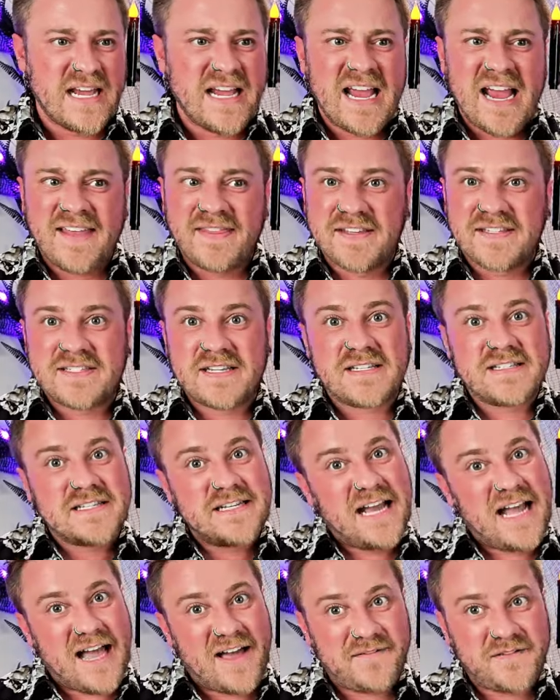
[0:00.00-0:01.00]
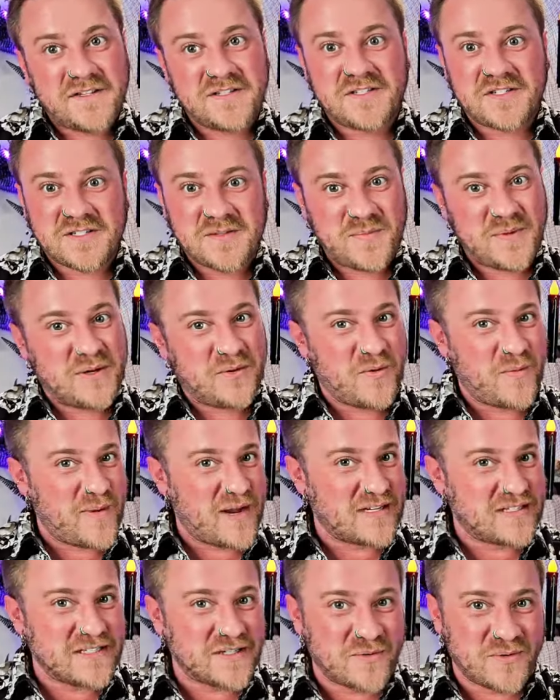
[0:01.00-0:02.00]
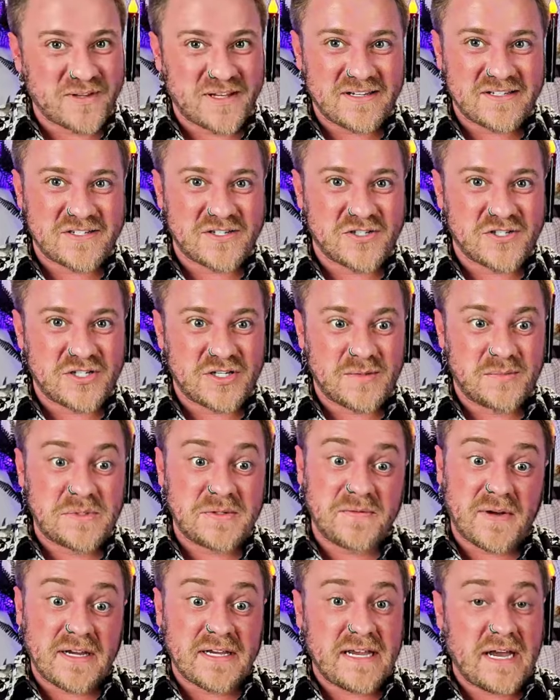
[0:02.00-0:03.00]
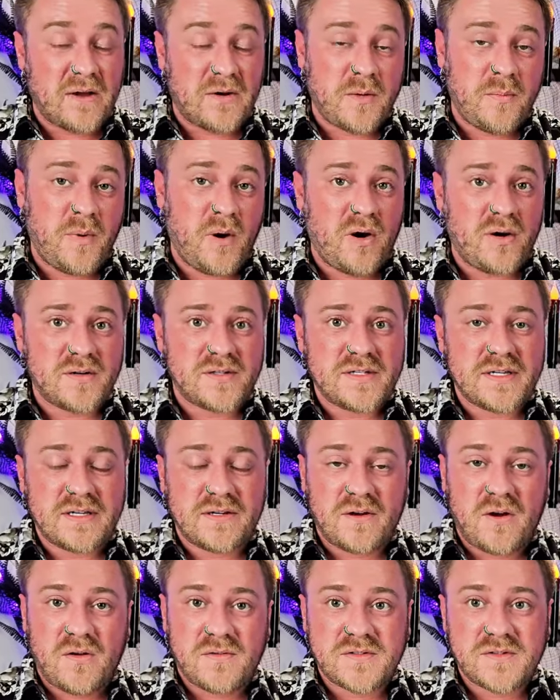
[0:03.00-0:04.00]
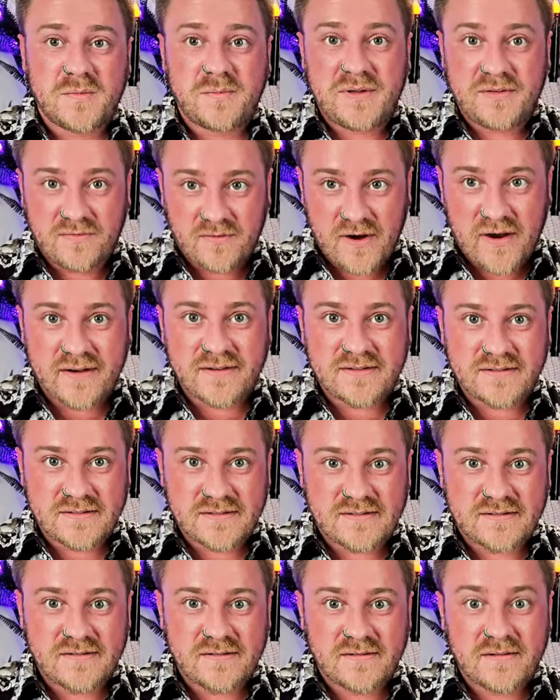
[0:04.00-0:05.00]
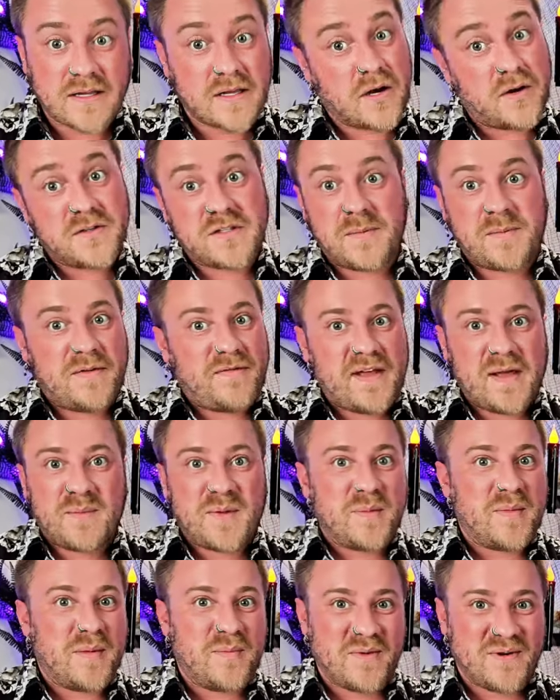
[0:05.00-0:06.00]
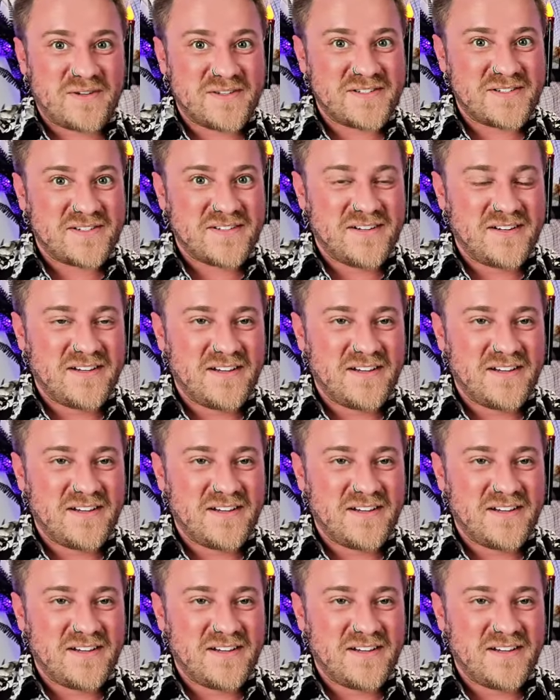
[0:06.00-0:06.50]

And this doesn't have to just be a romantic relationship. Divine counterparts can also be friends. They can also be family members.